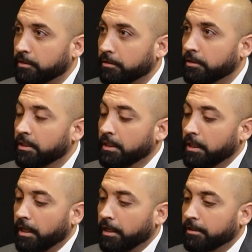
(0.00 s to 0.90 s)
Hill.
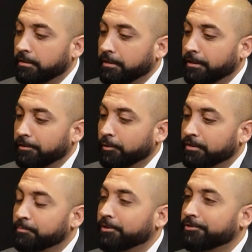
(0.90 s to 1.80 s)
And,
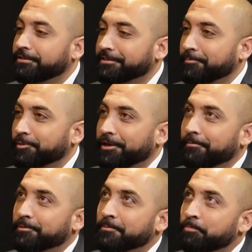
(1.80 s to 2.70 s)
as much as
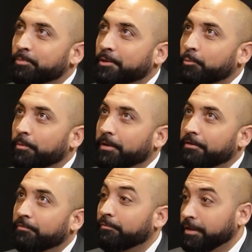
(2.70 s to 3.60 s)
sometimes we may
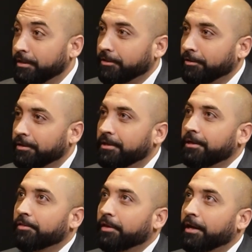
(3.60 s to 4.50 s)
feel
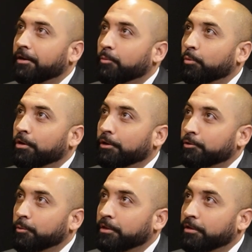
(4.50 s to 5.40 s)
that we're not
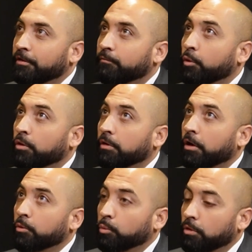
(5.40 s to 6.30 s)
doing enough or
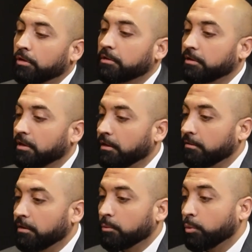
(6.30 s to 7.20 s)
our work,
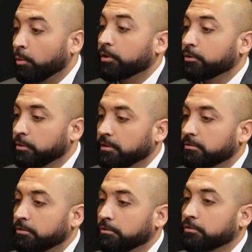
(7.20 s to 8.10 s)
what we're doing
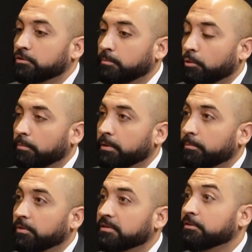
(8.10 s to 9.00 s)
to support
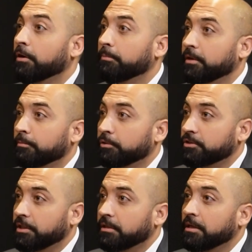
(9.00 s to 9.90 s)
people is not being
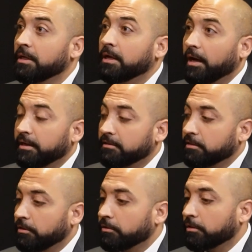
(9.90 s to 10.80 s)
appreciated, I can
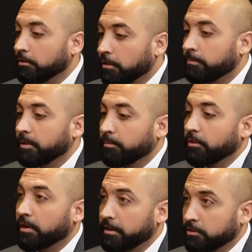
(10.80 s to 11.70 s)
tell you that a lot of people
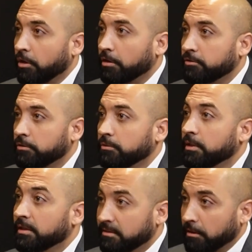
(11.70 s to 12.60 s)
that I talk to
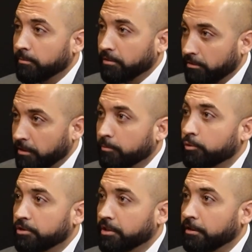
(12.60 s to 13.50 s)
tell me that they
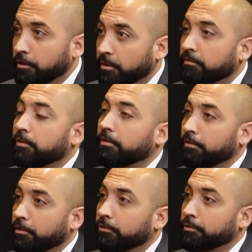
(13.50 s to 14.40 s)
appreciate you and everything
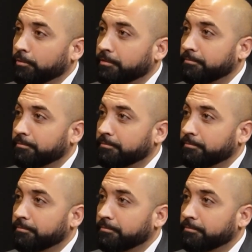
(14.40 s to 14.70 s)
that you're doing.